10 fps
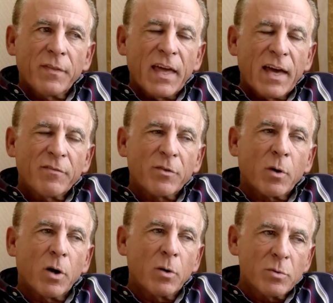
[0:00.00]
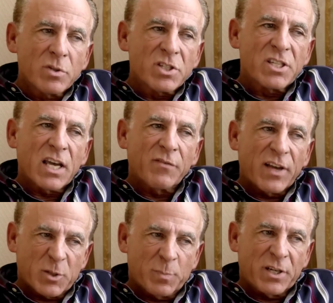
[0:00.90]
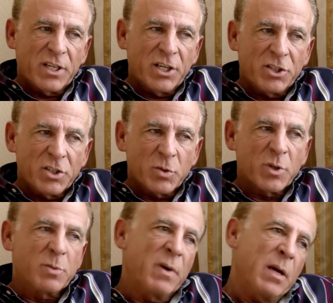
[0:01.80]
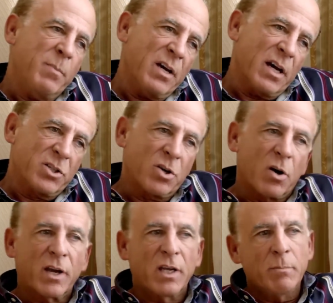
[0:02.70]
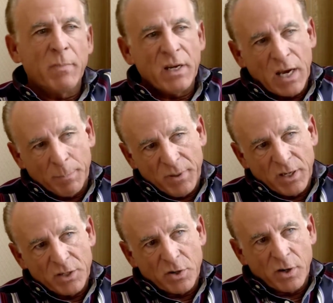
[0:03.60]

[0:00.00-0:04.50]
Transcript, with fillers: uh, they have their own set of expectations, which may be on target and may not be